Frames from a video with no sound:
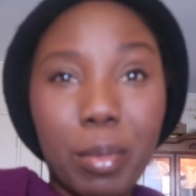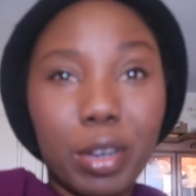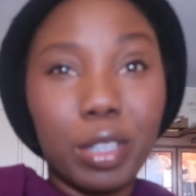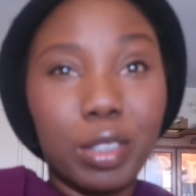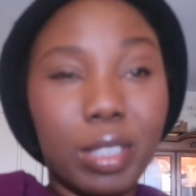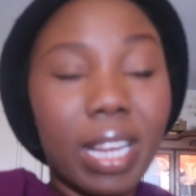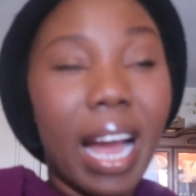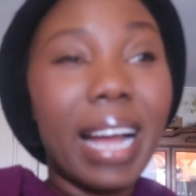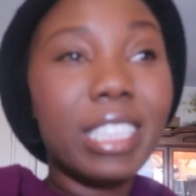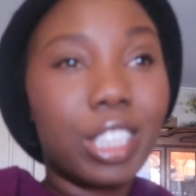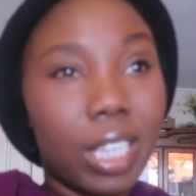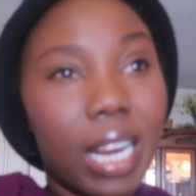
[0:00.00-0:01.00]
i'm gonna do the
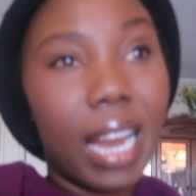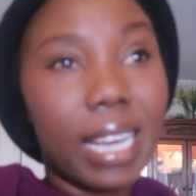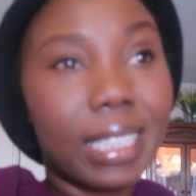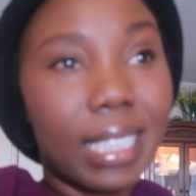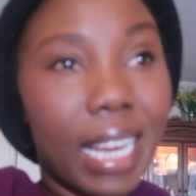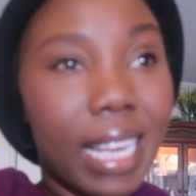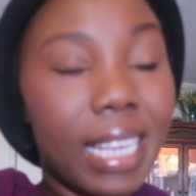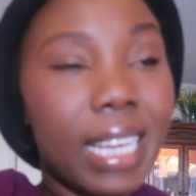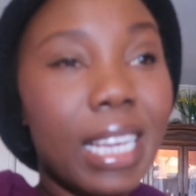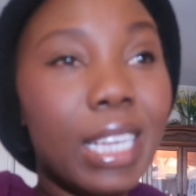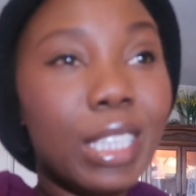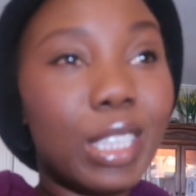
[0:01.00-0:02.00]
i started last night
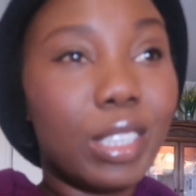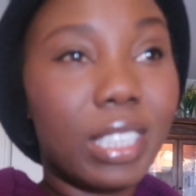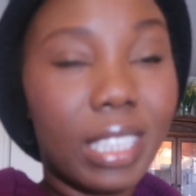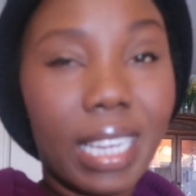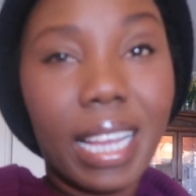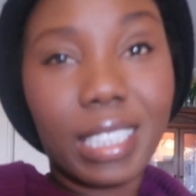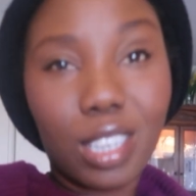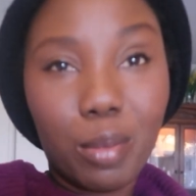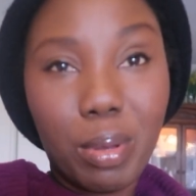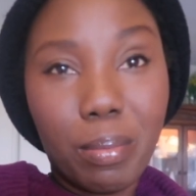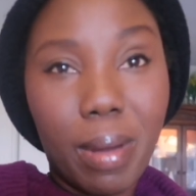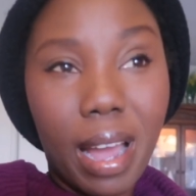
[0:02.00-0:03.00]
so tonight's gonna
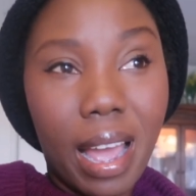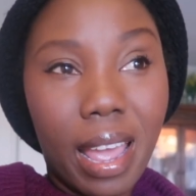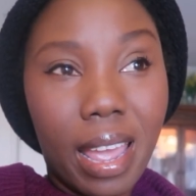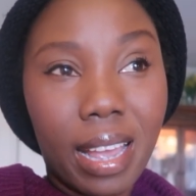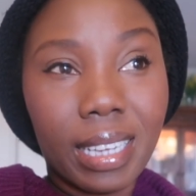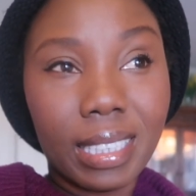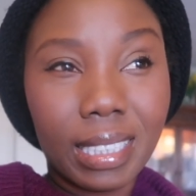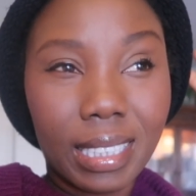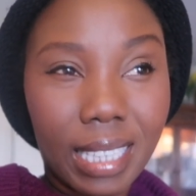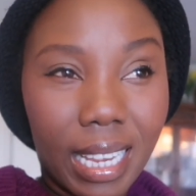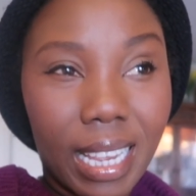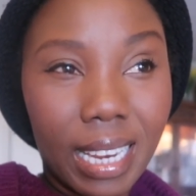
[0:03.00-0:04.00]
be my
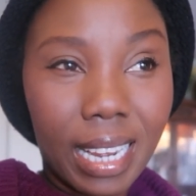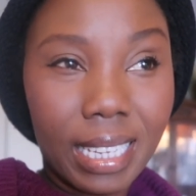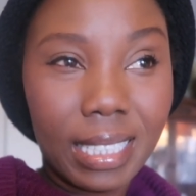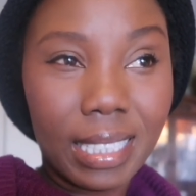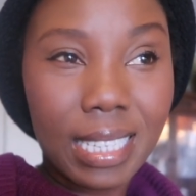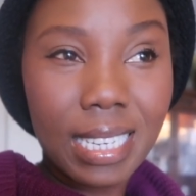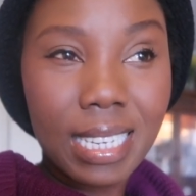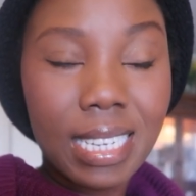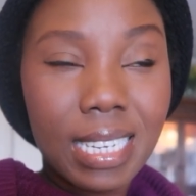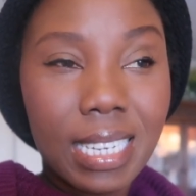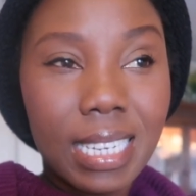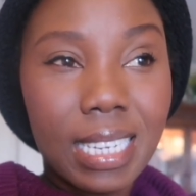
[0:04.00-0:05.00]
second night
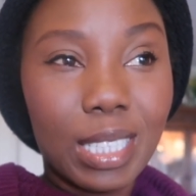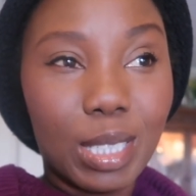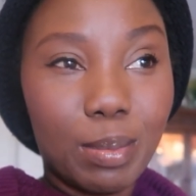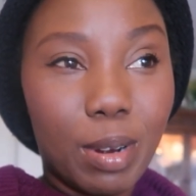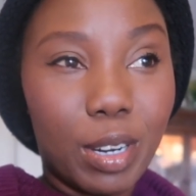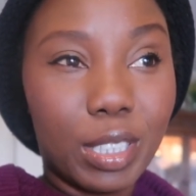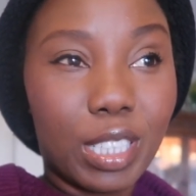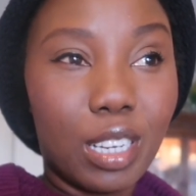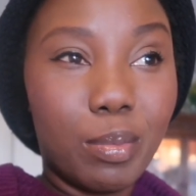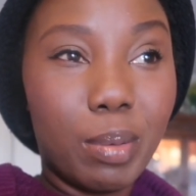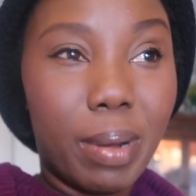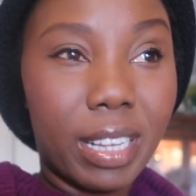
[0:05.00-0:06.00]
tomorrow's
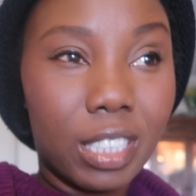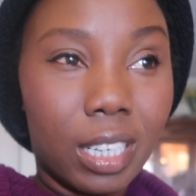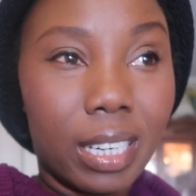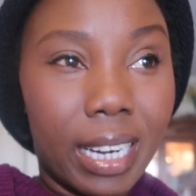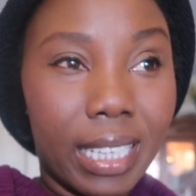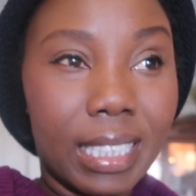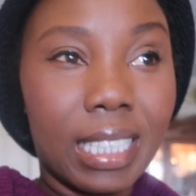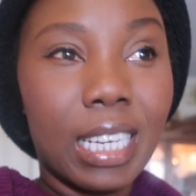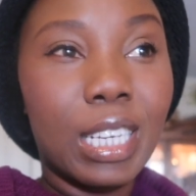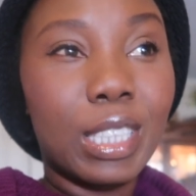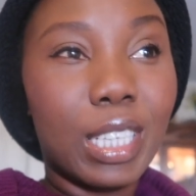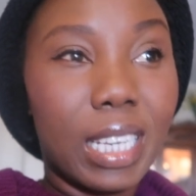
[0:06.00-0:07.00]
gonna be my third night
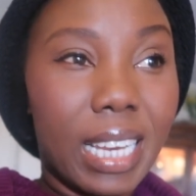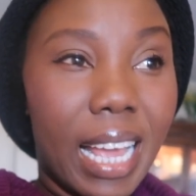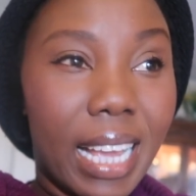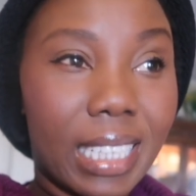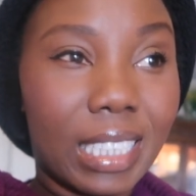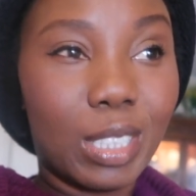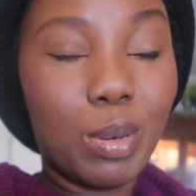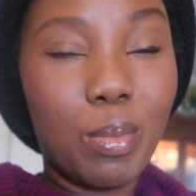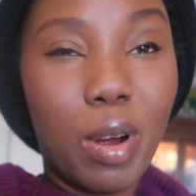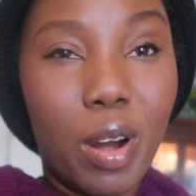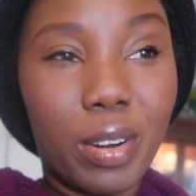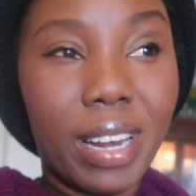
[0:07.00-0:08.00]
so next
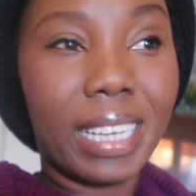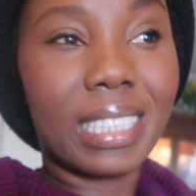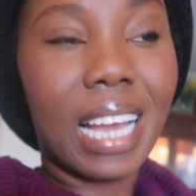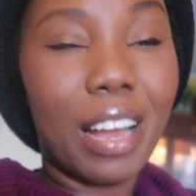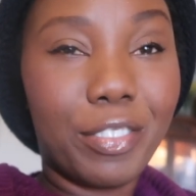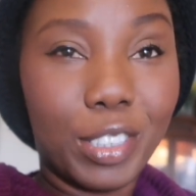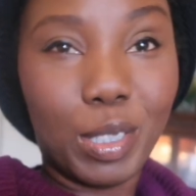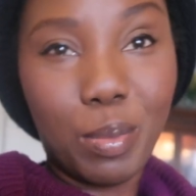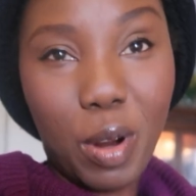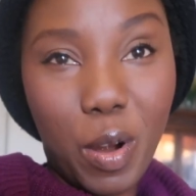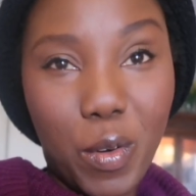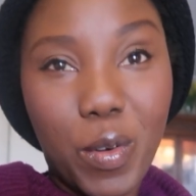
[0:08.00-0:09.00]
tomorrow next after
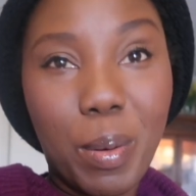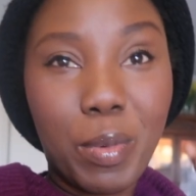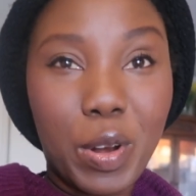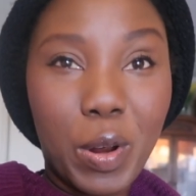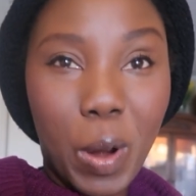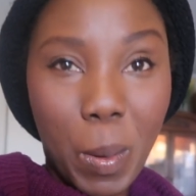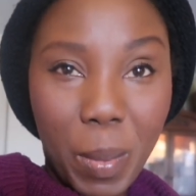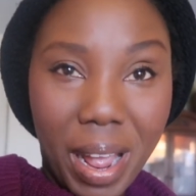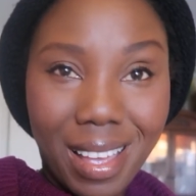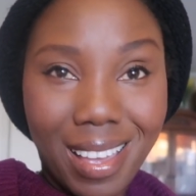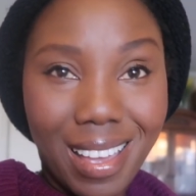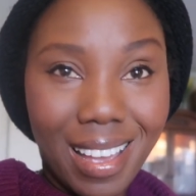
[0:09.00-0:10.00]
tomorrow i'm gonna come
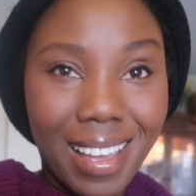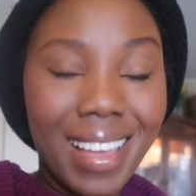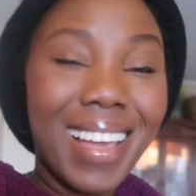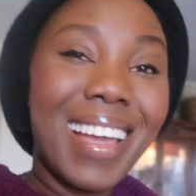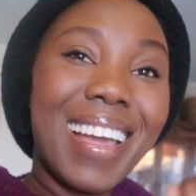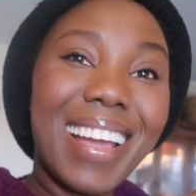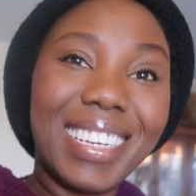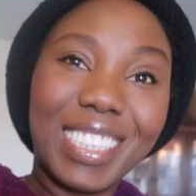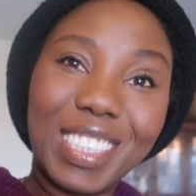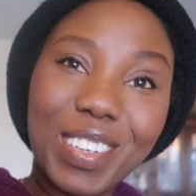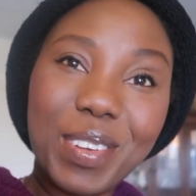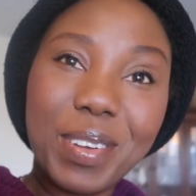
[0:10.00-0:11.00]
back here and
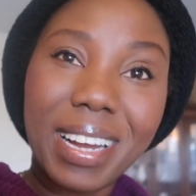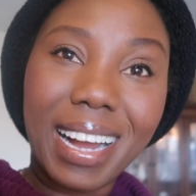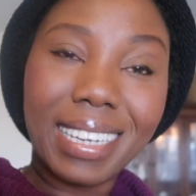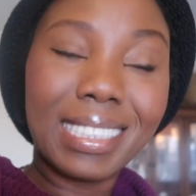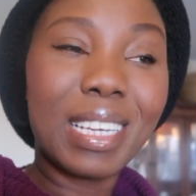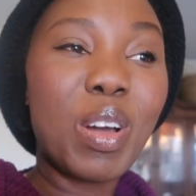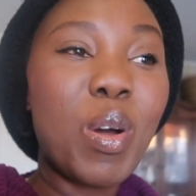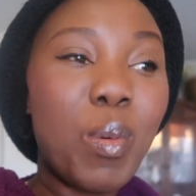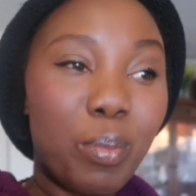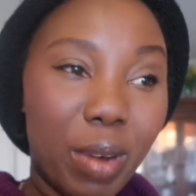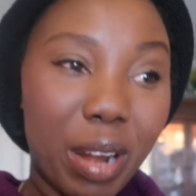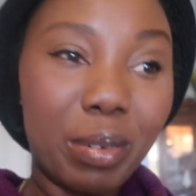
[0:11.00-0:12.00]
show you guys
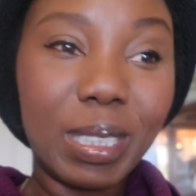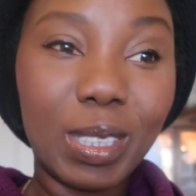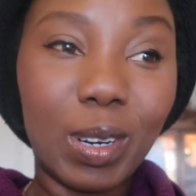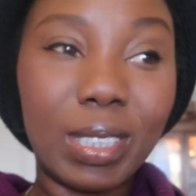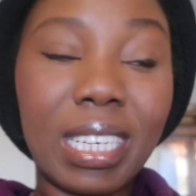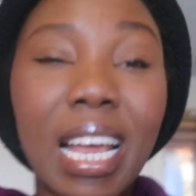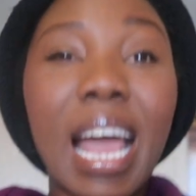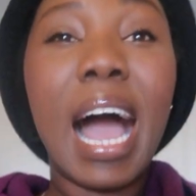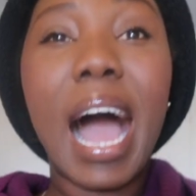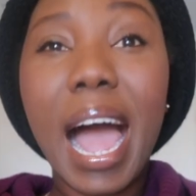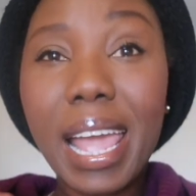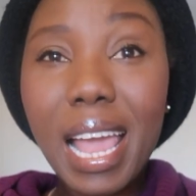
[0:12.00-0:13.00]
my results
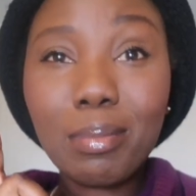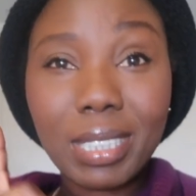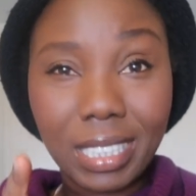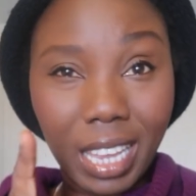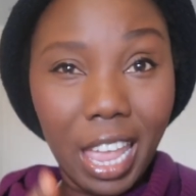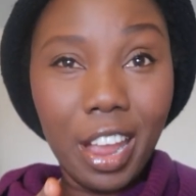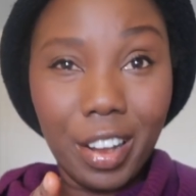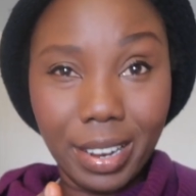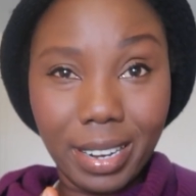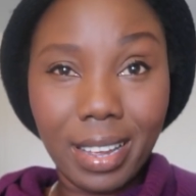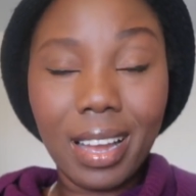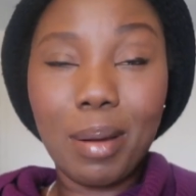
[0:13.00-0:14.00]
i am
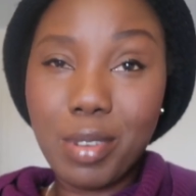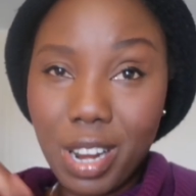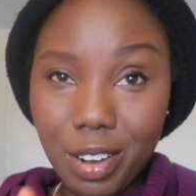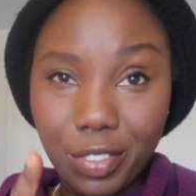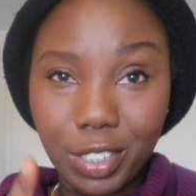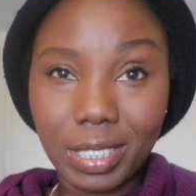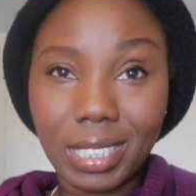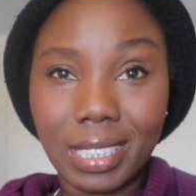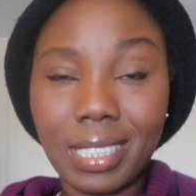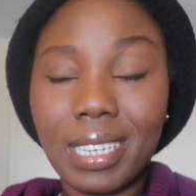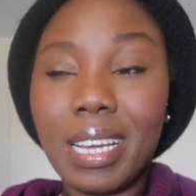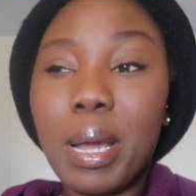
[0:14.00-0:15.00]
scared i'm nervous